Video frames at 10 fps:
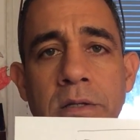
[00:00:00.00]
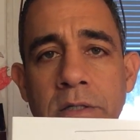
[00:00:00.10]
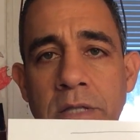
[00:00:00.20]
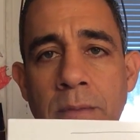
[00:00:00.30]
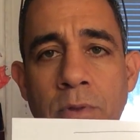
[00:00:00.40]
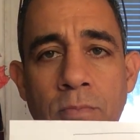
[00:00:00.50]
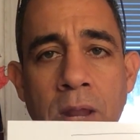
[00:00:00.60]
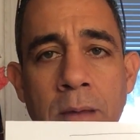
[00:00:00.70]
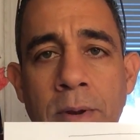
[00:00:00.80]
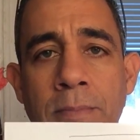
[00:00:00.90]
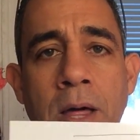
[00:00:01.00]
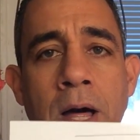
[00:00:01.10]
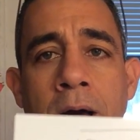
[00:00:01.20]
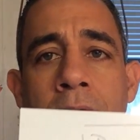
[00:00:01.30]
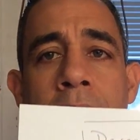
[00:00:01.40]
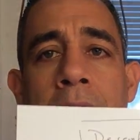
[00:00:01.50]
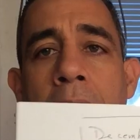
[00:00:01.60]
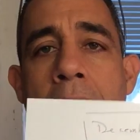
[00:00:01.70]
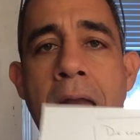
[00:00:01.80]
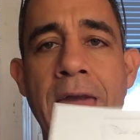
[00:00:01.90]
December, blah, blah, blah,
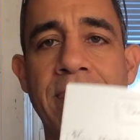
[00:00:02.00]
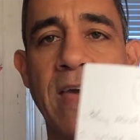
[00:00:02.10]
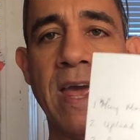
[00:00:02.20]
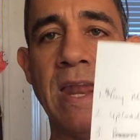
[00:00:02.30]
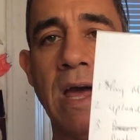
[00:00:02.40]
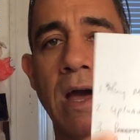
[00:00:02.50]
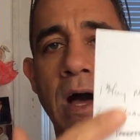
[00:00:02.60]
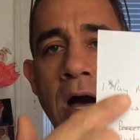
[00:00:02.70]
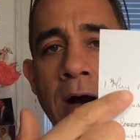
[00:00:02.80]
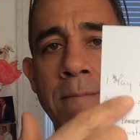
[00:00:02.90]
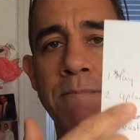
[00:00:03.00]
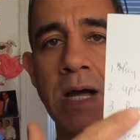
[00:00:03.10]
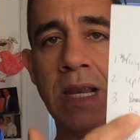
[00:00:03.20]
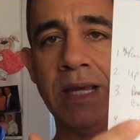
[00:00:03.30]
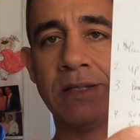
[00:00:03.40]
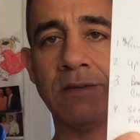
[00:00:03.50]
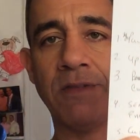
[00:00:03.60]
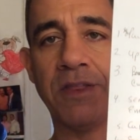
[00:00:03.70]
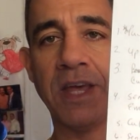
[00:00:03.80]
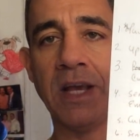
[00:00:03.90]
and then a list of
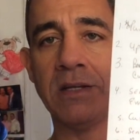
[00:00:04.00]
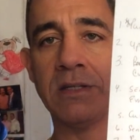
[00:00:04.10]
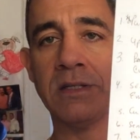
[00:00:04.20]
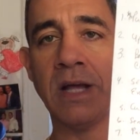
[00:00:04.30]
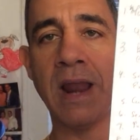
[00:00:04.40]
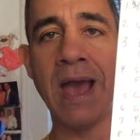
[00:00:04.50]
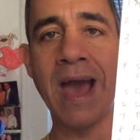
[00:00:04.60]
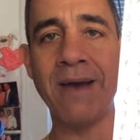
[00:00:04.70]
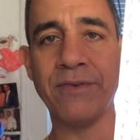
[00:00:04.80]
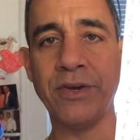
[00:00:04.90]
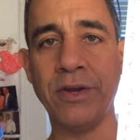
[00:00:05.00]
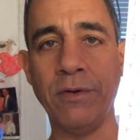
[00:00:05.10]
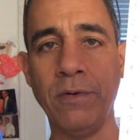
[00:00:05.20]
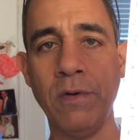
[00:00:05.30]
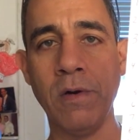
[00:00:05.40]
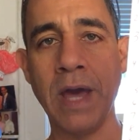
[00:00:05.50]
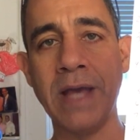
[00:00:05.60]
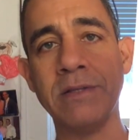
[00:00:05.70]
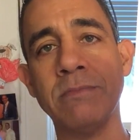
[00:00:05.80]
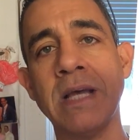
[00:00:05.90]
the things that I have to do.
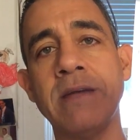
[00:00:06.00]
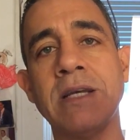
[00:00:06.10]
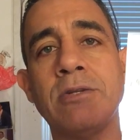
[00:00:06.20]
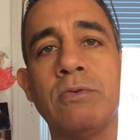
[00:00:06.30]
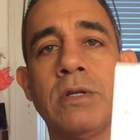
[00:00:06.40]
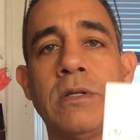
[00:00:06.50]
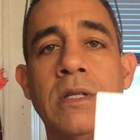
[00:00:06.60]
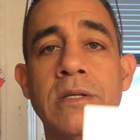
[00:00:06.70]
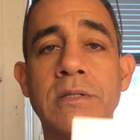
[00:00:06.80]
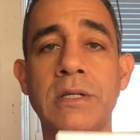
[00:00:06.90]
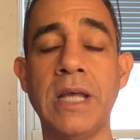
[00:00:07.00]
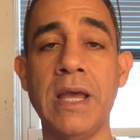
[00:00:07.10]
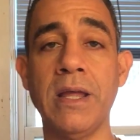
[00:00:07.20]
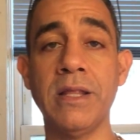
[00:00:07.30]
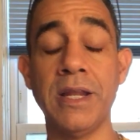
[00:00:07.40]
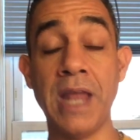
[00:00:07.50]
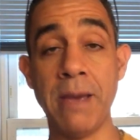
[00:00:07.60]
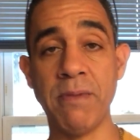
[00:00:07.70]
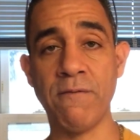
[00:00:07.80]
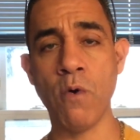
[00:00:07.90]
Okay, sometimes I do this the
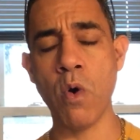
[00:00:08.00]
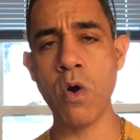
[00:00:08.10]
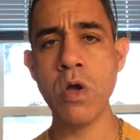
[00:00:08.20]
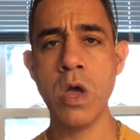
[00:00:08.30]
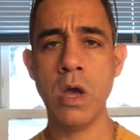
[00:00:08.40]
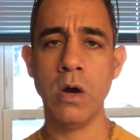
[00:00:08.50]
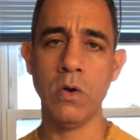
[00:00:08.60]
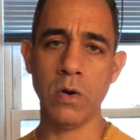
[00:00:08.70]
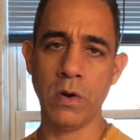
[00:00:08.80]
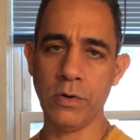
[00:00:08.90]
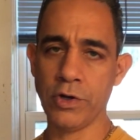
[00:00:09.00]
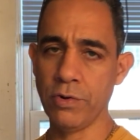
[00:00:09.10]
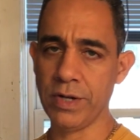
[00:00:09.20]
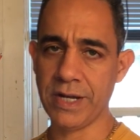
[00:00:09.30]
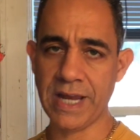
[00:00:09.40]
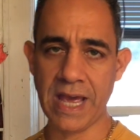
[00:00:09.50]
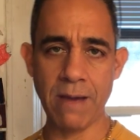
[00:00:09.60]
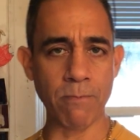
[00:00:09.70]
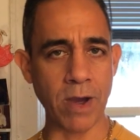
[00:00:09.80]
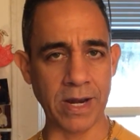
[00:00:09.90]
night before, or during the day
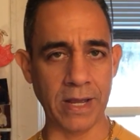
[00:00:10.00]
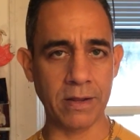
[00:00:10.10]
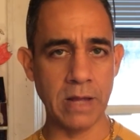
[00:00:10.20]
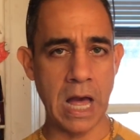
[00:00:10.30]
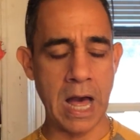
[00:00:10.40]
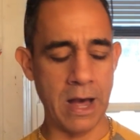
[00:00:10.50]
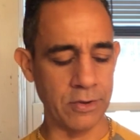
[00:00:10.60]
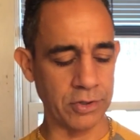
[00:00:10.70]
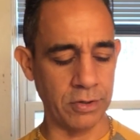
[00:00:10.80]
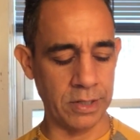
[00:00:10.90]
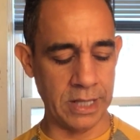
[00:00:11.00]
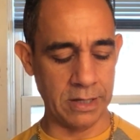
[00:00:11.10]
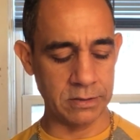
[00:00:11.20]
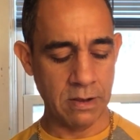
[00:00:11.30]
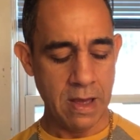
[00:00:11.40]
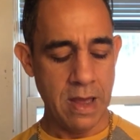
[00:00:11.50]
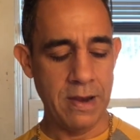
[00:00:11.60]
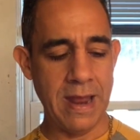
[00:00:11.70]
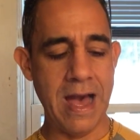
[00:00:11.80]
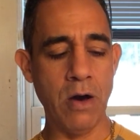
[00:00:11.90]
I'm writing certain things.
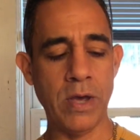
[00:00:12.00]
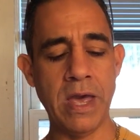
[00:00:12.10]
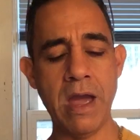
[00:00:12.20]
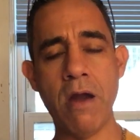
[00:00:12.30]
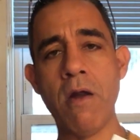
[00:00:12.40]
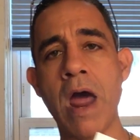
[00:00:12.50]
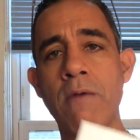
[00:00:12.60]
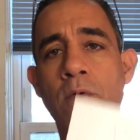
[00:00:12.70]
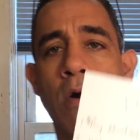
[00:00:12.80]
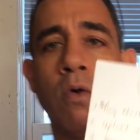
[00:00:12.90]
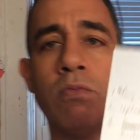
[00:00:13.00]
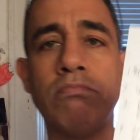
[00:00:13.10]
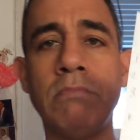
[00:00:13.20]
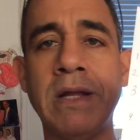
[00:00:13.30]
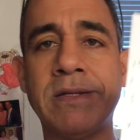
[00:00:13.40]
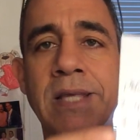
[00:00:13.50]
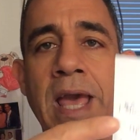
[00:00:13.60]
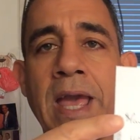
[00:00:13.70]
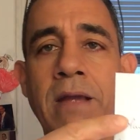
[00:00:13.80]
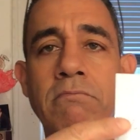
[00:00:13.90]
Now here I wrote, let's
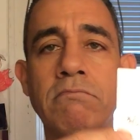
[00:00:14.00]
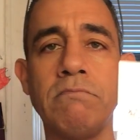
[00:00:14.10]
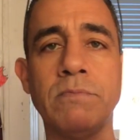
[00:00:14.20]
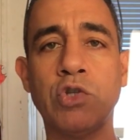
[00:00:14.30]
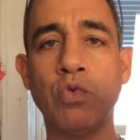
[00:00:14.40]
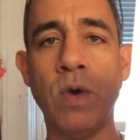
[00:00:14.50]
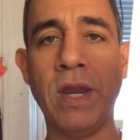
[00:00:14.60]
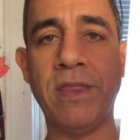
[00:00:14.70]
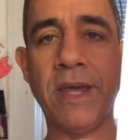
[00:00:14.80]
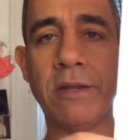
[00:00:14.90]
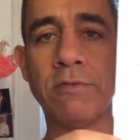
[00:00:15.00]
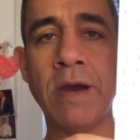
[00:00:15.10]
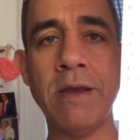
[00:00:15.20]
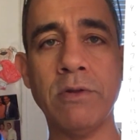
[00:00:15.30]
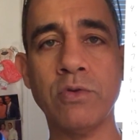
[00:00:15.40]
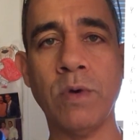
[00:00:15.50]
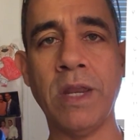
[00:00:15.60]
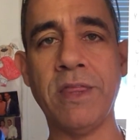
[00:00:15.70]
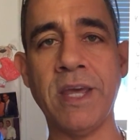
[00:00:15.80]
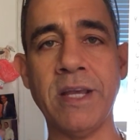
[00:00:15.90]
say, 20 things, right?
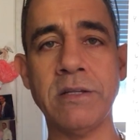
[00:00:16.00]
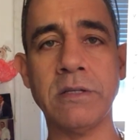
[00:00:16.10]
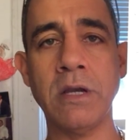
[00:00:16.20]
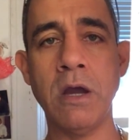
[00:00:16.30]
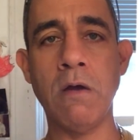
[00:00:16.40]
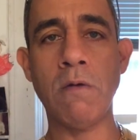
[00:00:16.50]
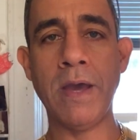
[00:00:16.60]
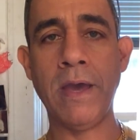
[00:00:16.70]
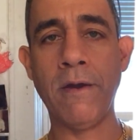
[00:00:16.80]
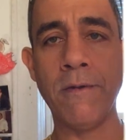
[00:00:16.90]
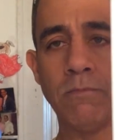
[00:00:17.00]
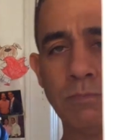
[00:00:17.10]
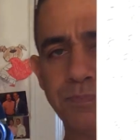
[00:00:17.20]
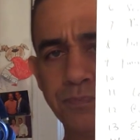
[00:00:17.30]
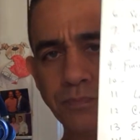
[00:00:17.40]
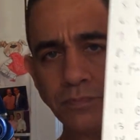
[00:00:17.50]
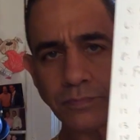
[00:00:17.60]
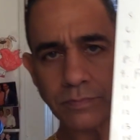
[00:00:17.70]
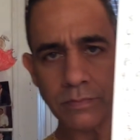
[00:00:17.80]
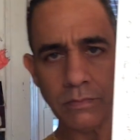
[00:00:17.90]
20 things right here,
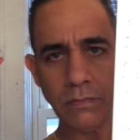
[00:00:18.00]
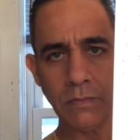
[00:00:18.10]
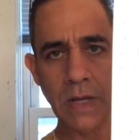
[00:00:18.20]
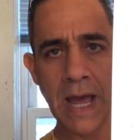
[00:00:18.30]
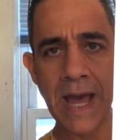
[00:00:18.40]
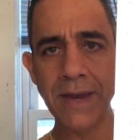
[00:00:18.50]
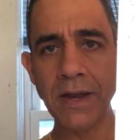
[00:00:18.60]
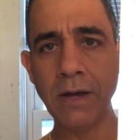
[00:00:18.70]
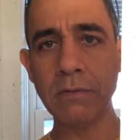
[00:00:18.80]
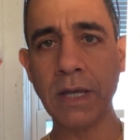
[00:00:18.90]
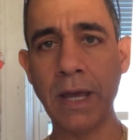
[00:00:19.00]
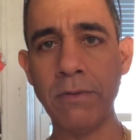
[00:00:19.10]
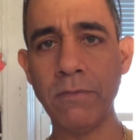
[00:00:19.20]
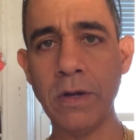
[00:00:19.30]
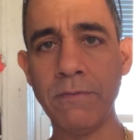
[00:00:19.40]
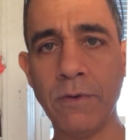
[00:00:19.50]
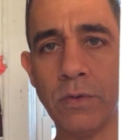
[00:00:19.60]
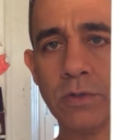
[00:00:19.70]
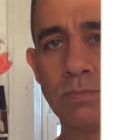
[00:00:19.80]
and can't really focus,